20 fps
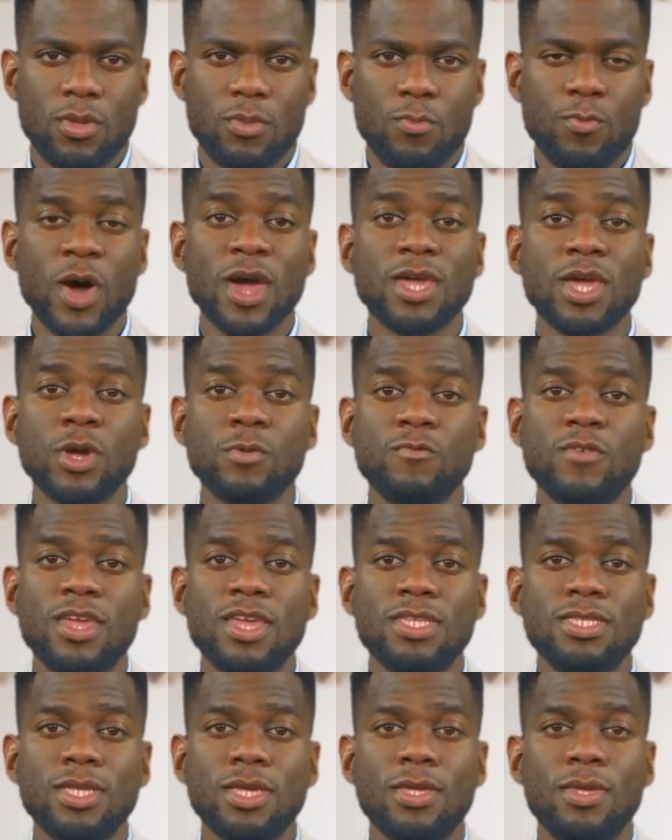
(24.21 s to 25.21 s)
Y
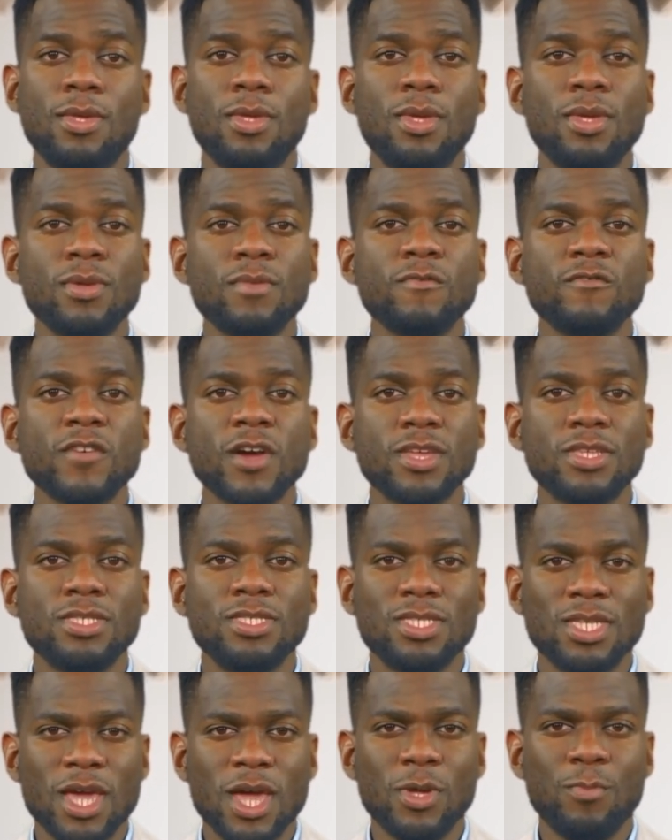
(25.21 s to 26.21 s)
Combinator,
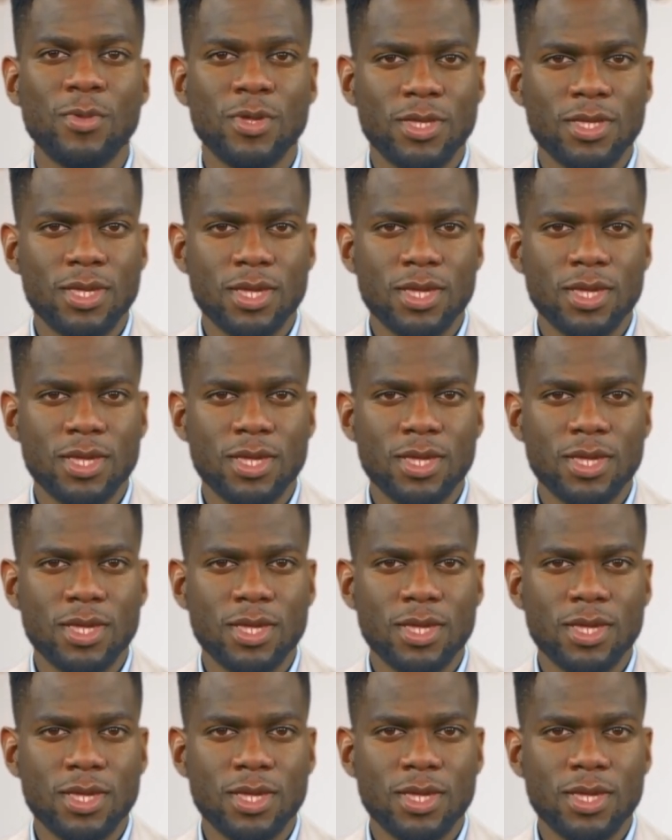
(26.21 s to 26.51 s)
Funders Club,